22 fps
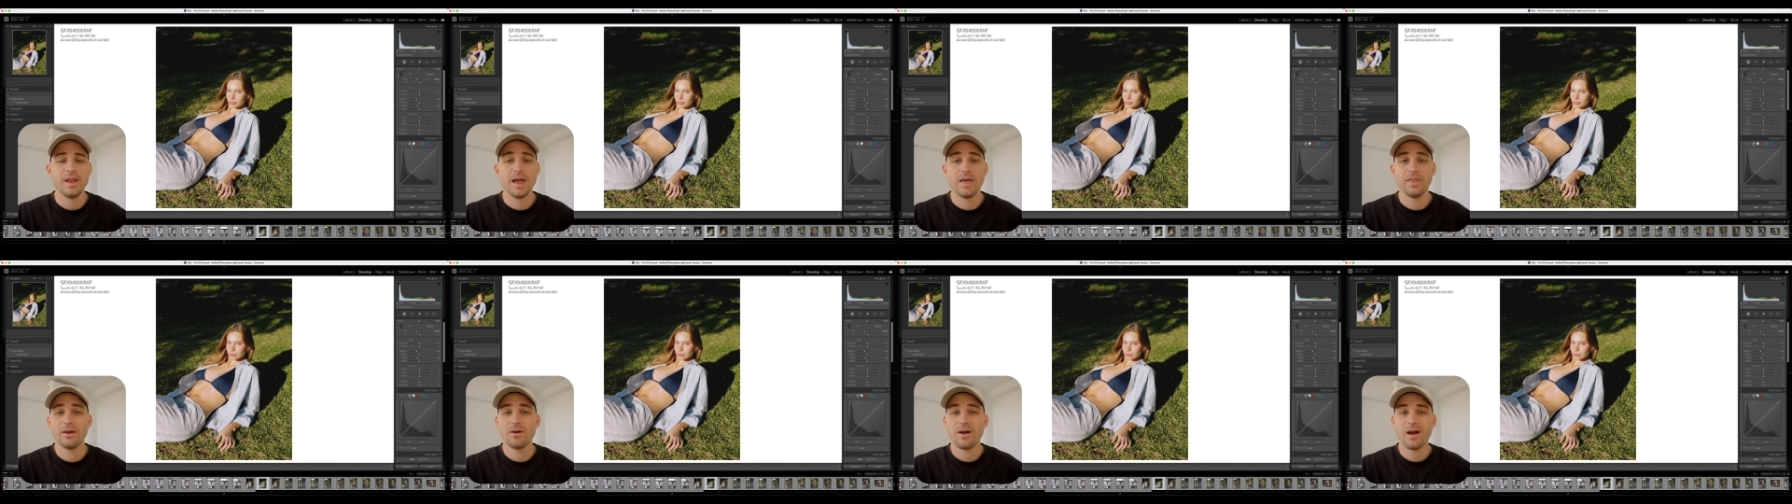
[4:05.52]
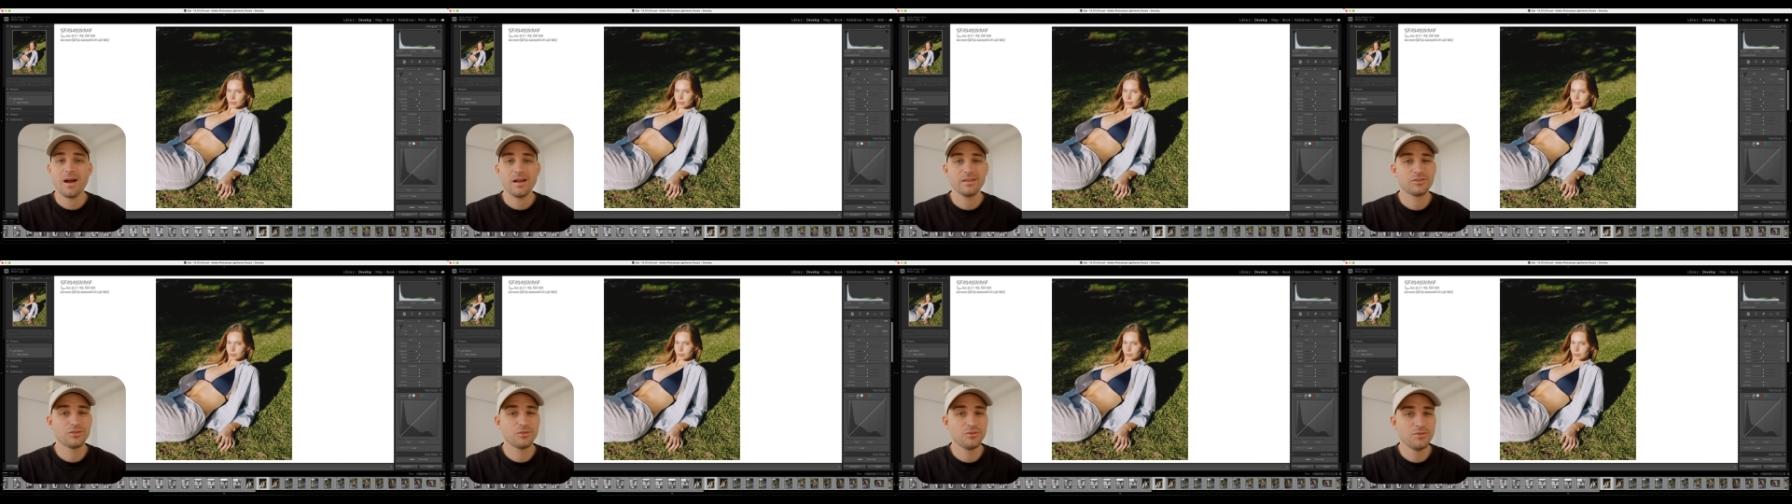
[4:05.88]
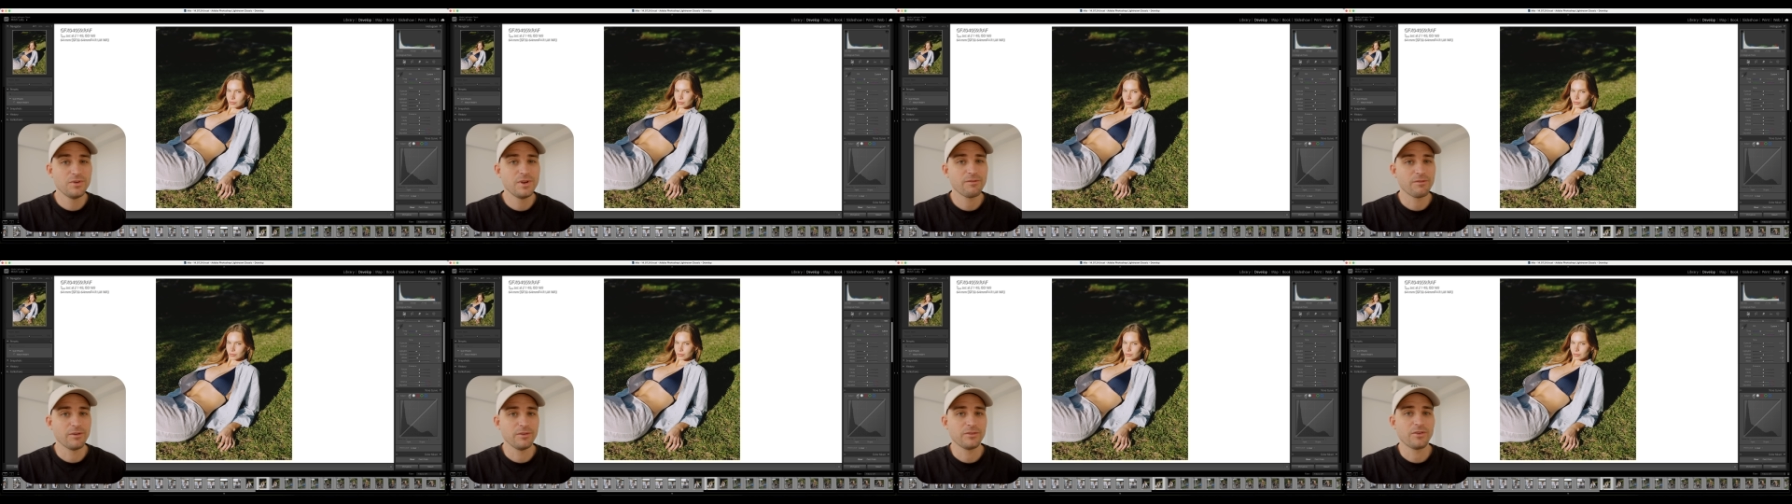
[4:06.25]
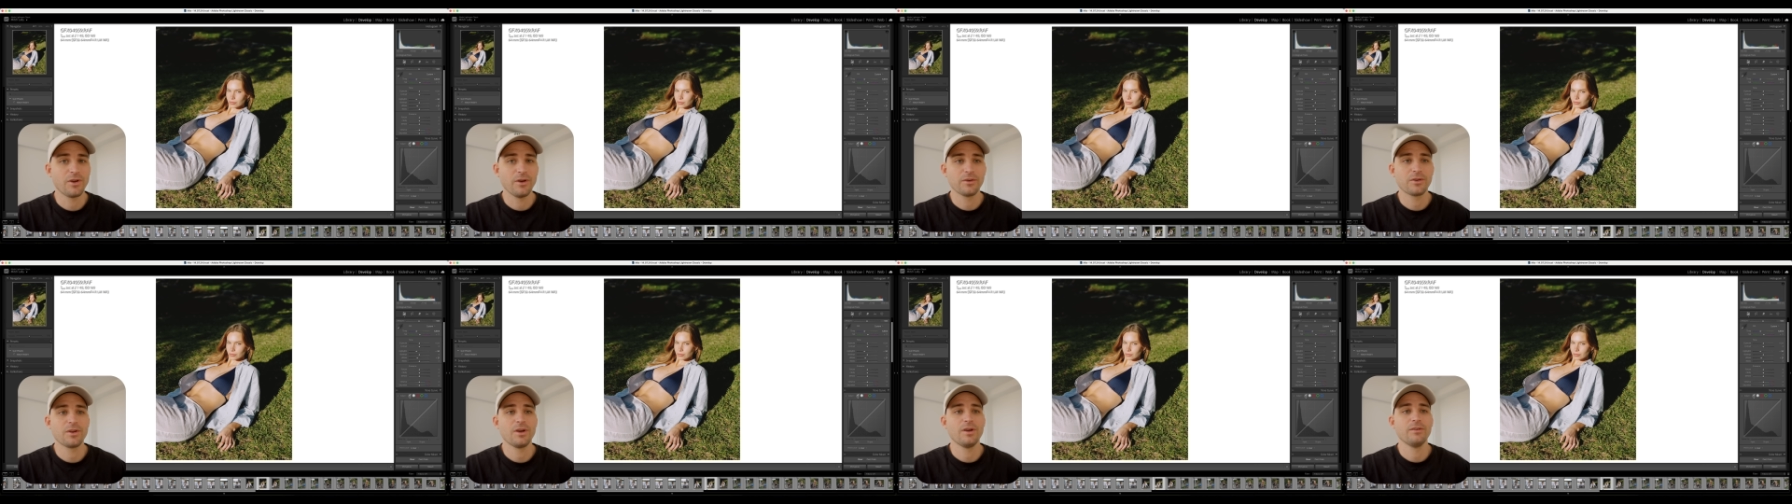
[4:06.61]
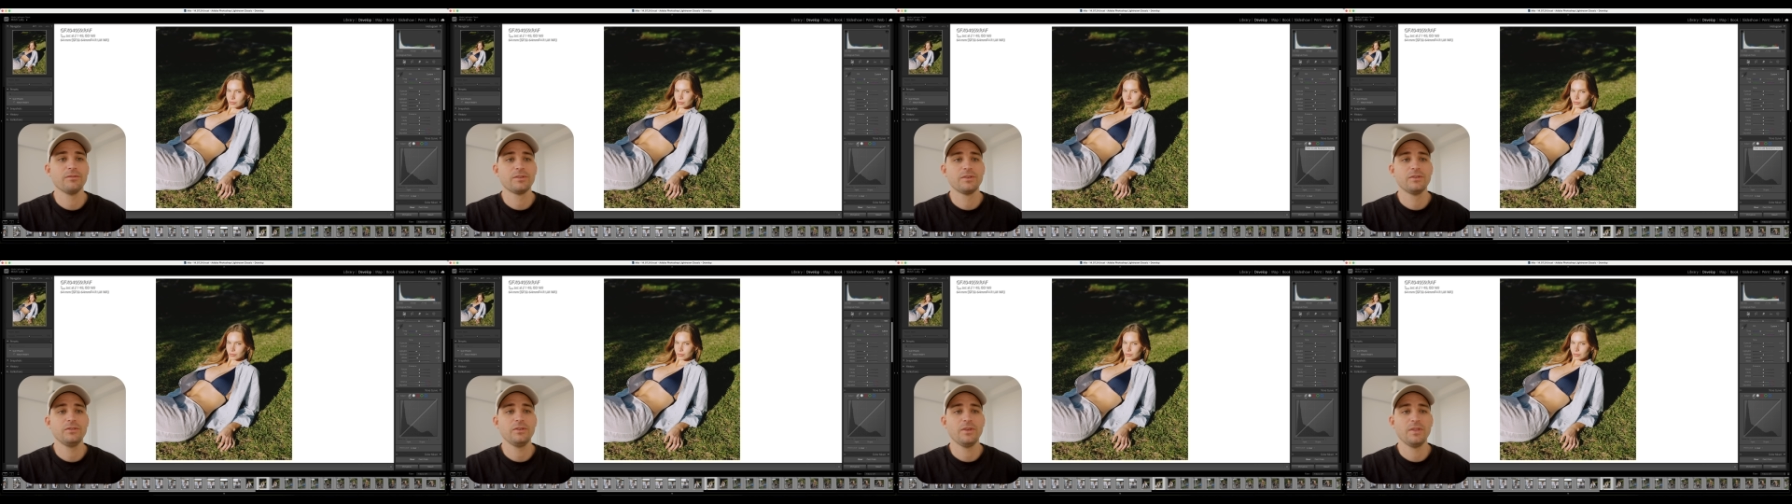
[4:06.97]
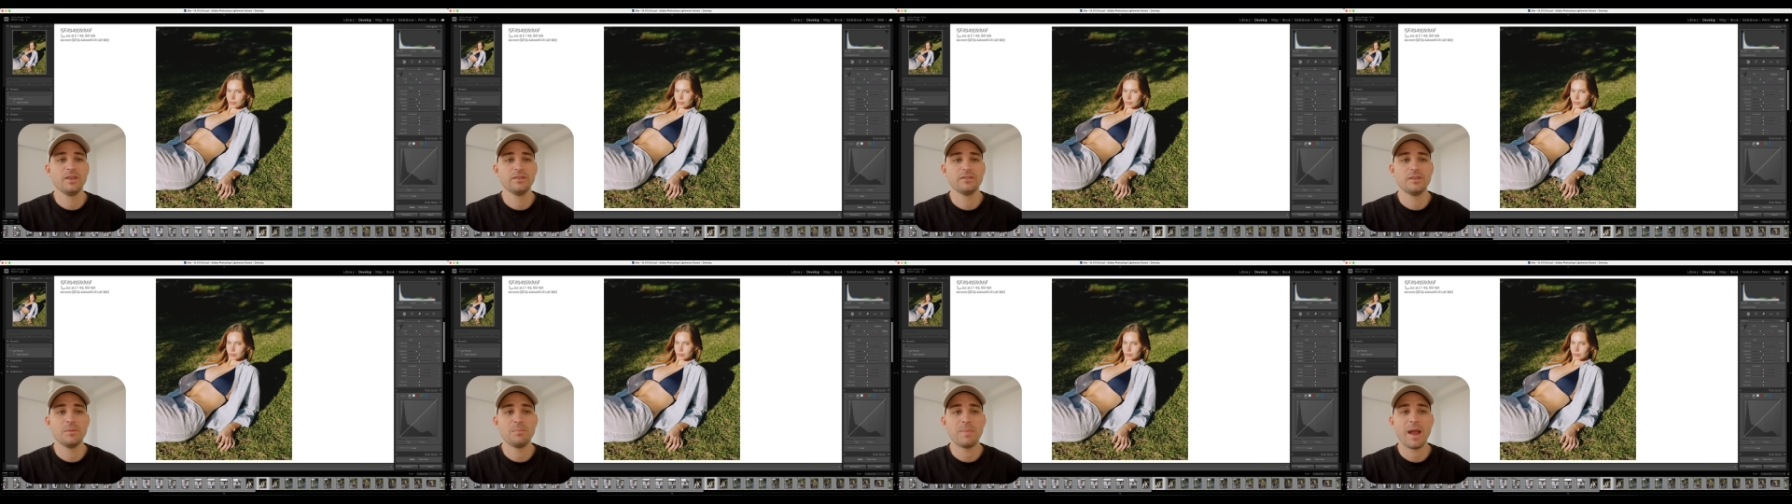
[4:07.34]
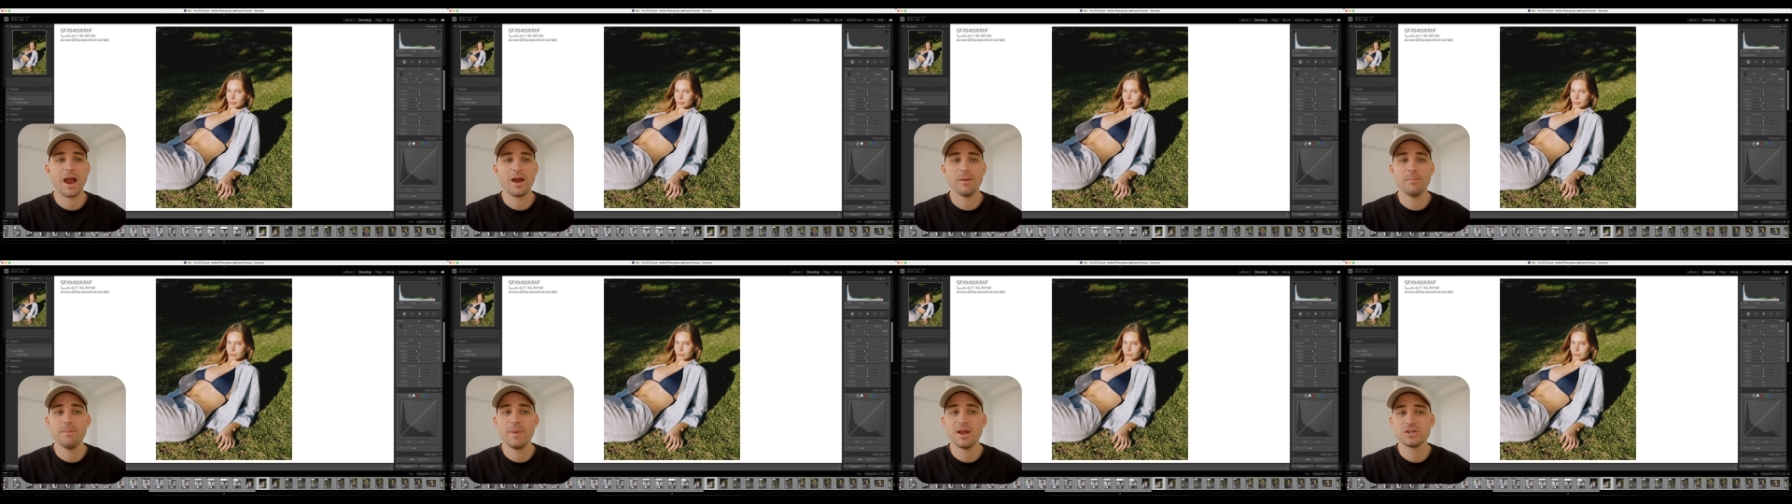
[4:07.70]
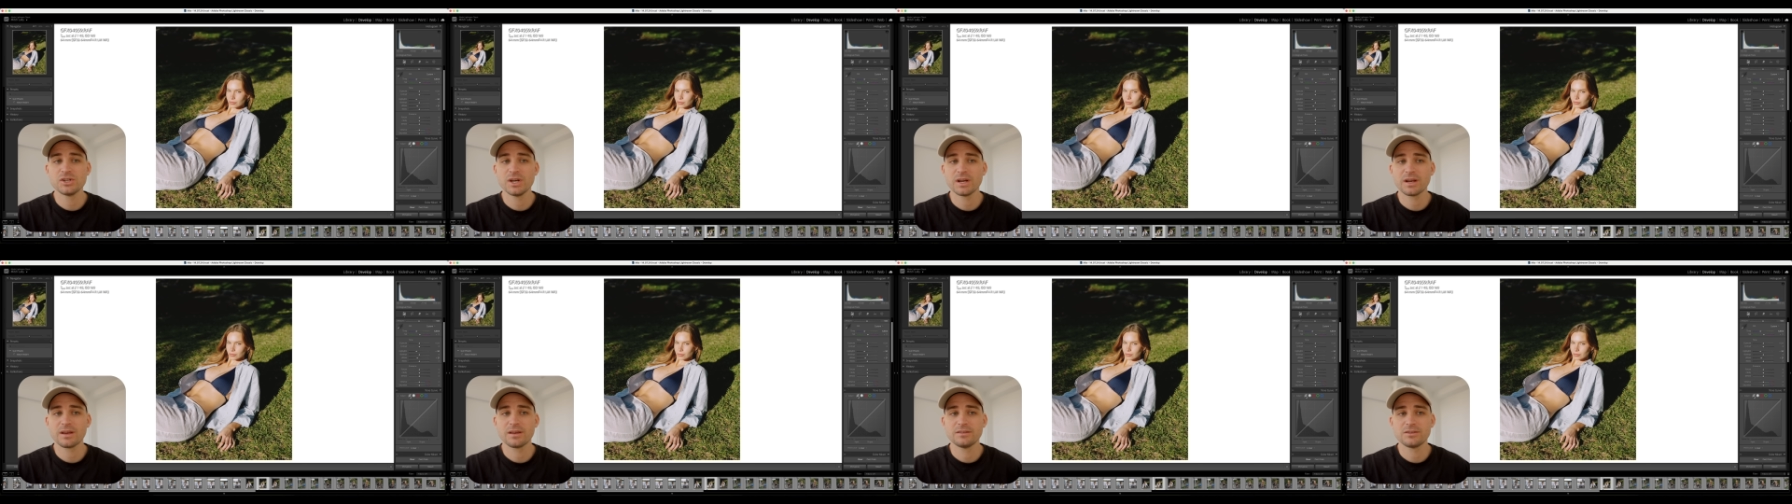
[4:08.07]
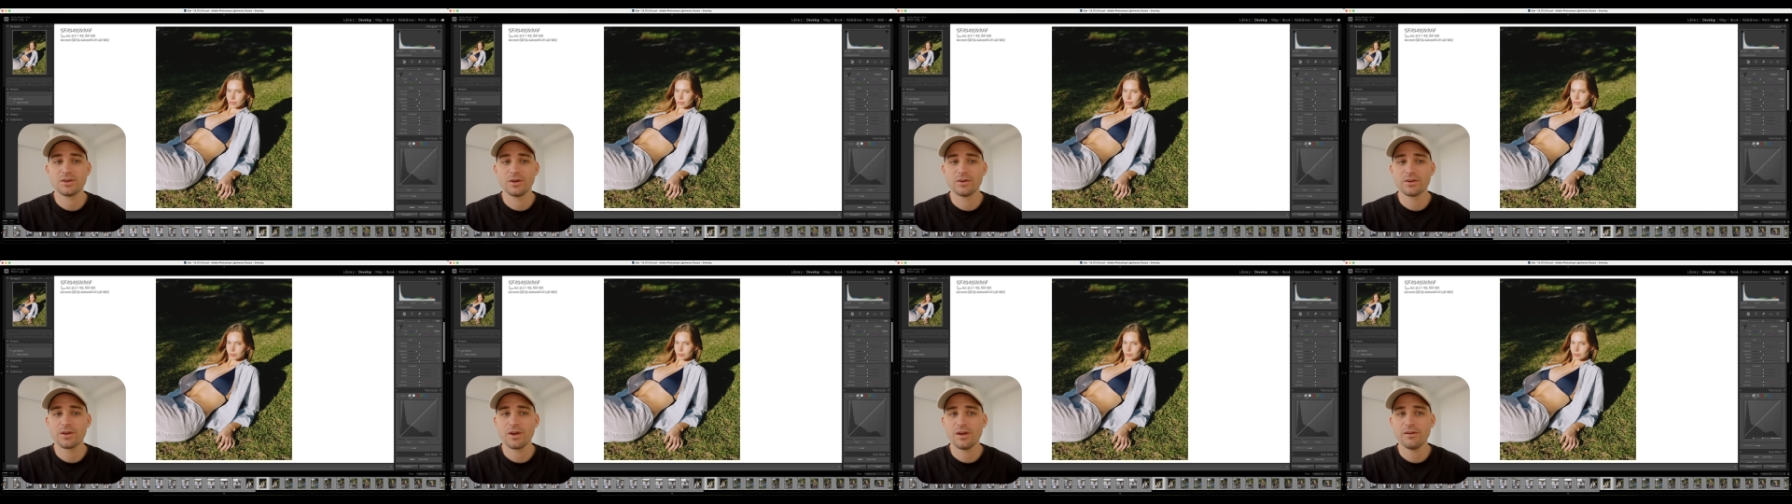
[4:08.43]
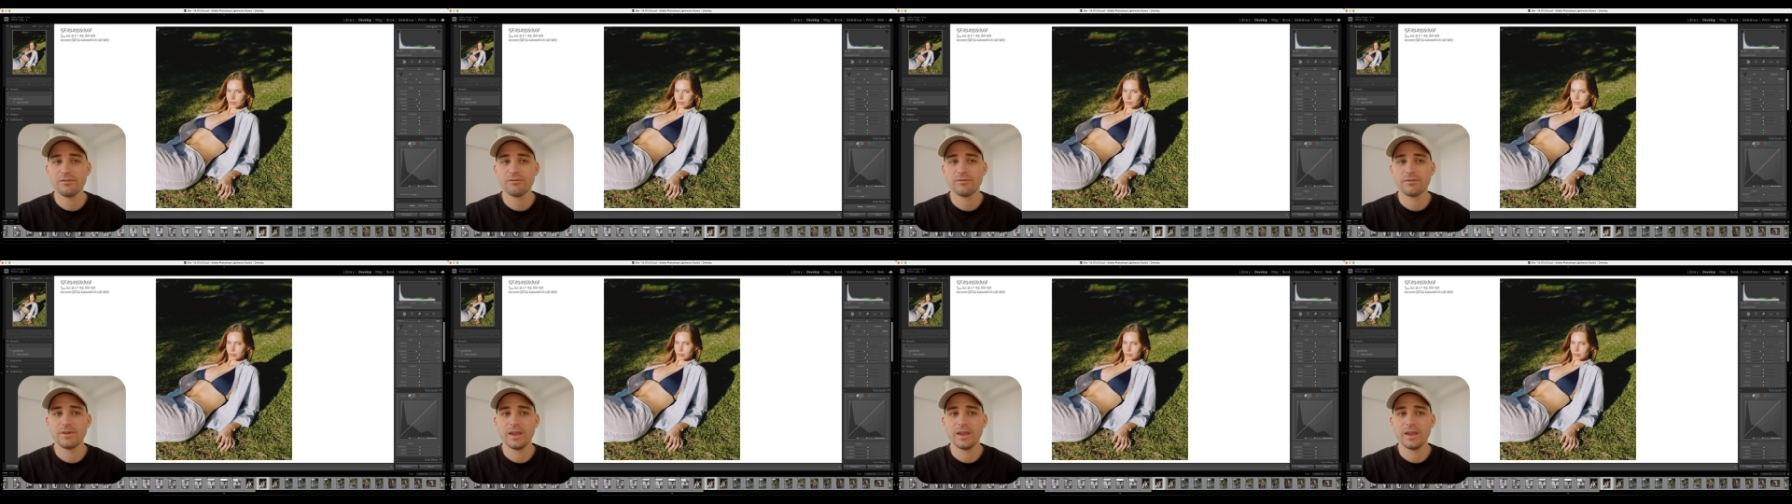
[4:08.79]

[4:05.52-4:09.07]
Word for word: Now there are two different tone curves. So there's the parametric tone curve